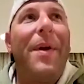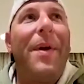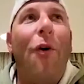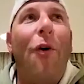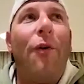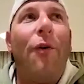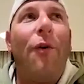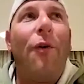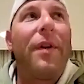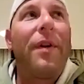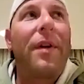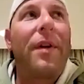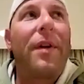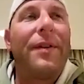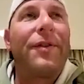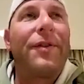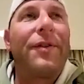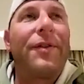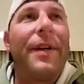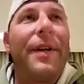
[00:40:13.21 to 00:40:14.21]
been all over the
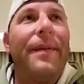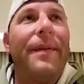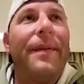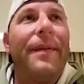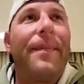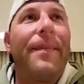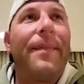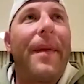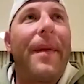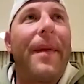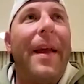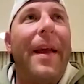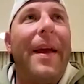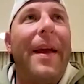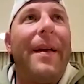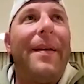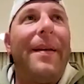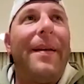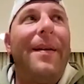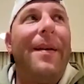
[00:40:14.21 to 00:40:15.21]
country,
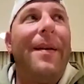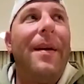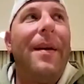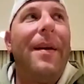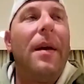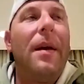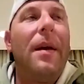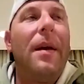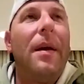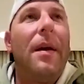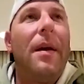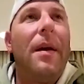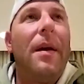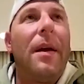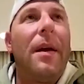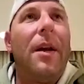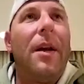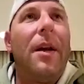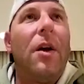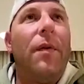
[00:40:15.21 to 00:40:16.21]
and,
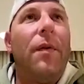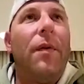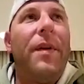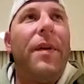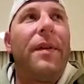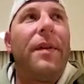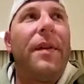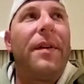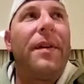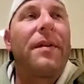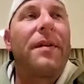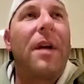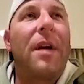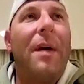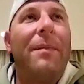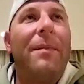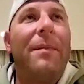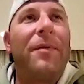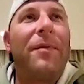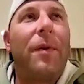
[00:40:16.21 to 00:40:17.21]
you know, this
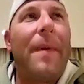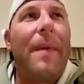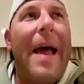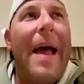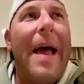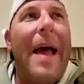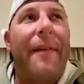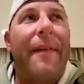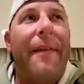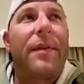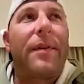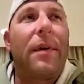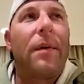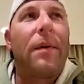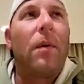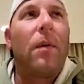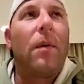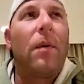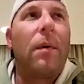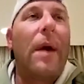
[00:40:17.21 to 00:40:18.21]
comes from
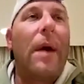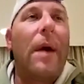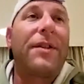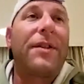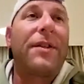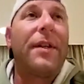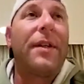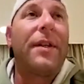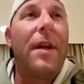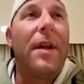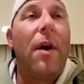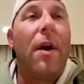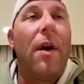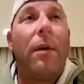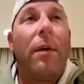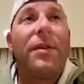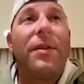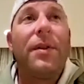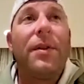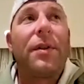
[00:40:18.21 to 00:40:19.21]
after, or actually, you know, I
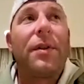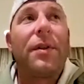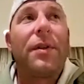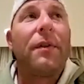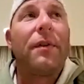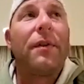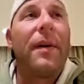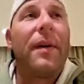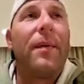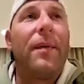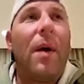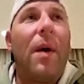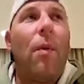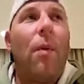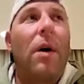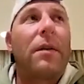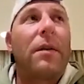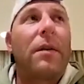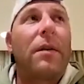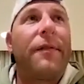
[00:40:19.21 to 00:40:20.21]
was still serving when I
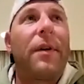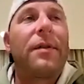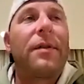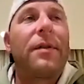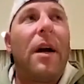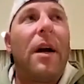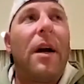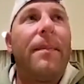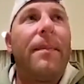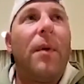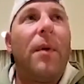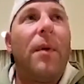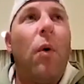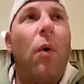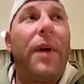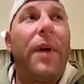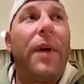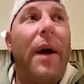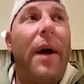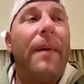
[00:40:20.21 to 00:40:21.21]
walked the first time, the
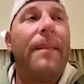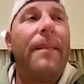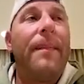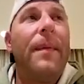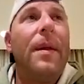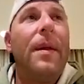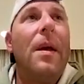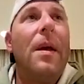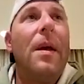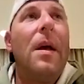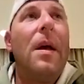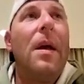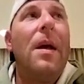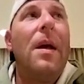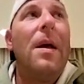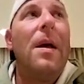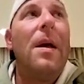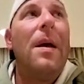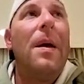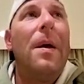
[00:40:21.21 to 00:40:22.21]
whole time.
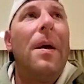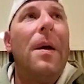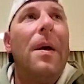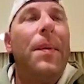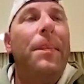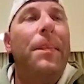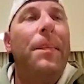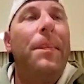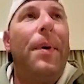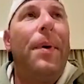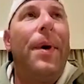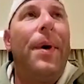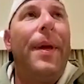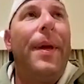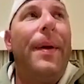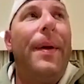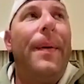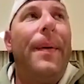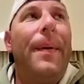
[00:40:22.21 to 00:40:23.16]
But